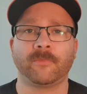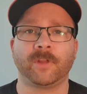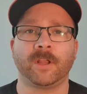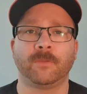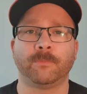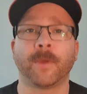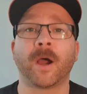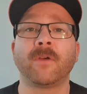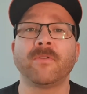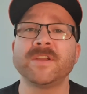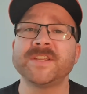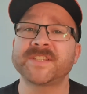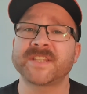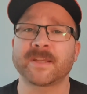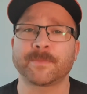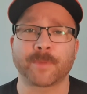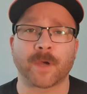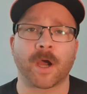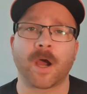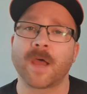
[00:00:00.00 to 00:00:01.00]
My reasoning
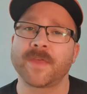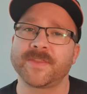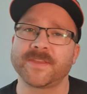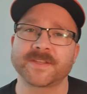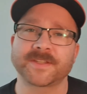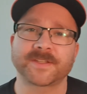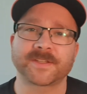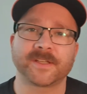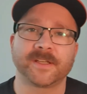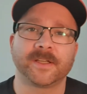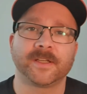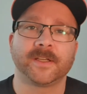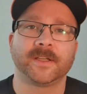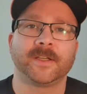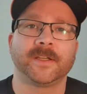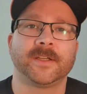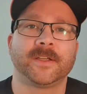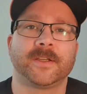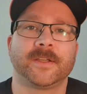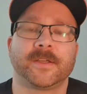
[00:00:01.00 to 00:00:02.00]
behind this
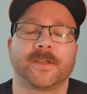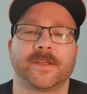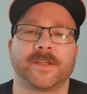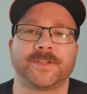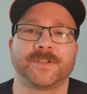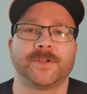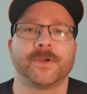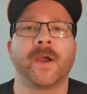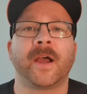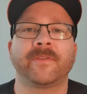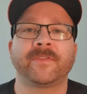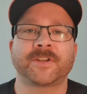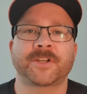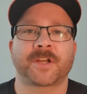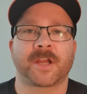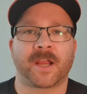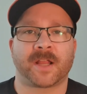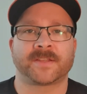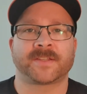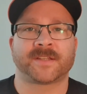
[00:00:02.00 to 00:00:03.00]
is you have a
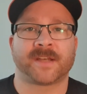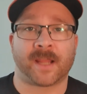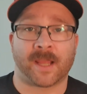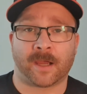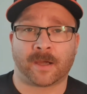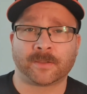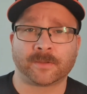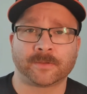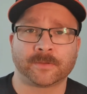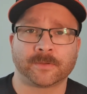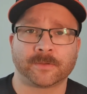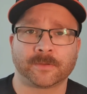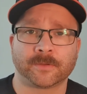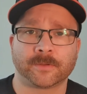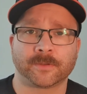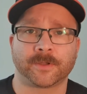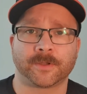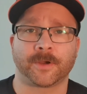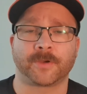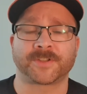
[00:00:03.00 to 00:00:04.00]
chance now.
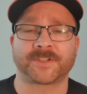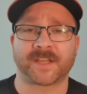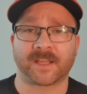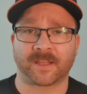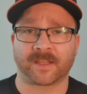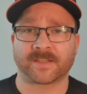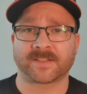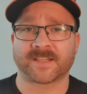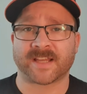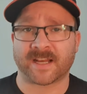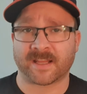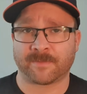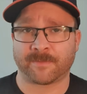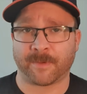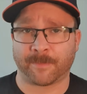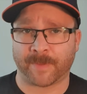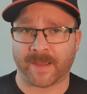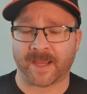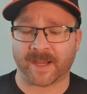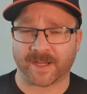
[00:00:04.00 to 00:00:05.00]
You're sending them a
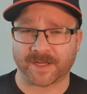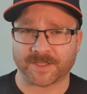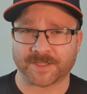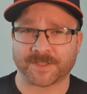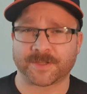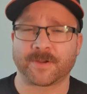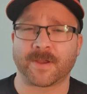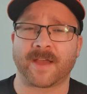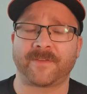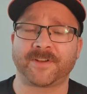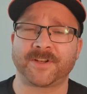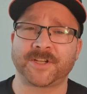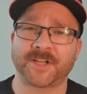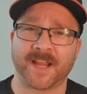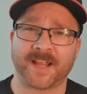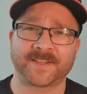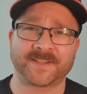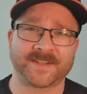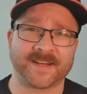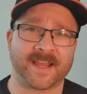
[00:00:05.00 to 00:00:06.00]
package, so you have a
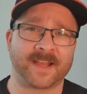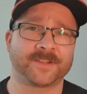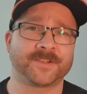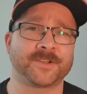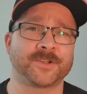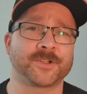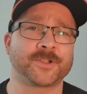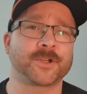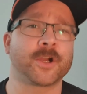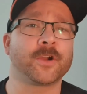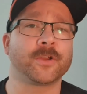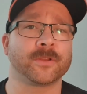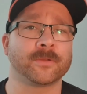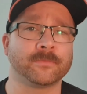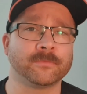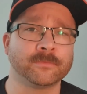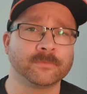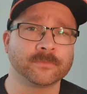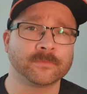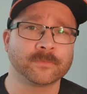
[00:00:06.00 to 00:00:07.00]
chance now to show
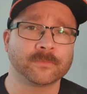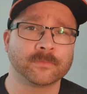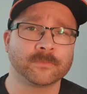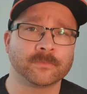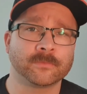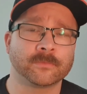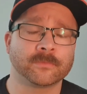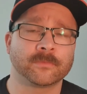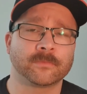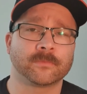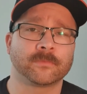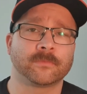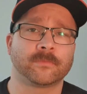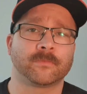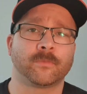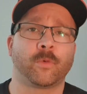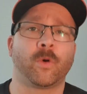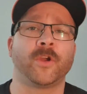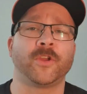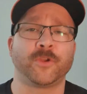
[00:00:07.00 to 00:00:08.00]
them
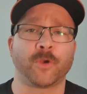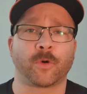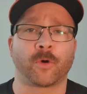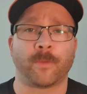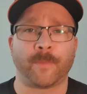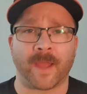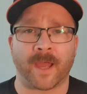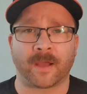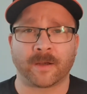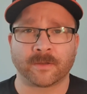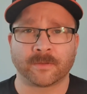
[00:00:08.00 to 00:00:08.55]
what you're about.